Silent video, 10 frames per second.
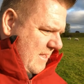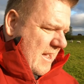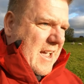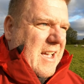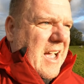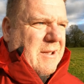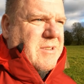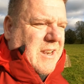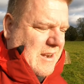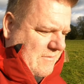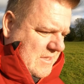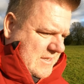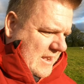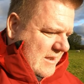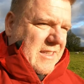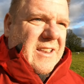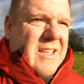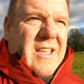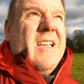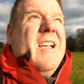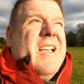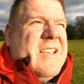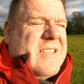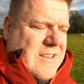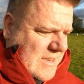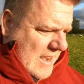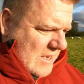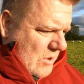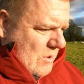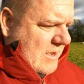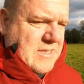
I absolutely love this kind of thing. Sun's getting low.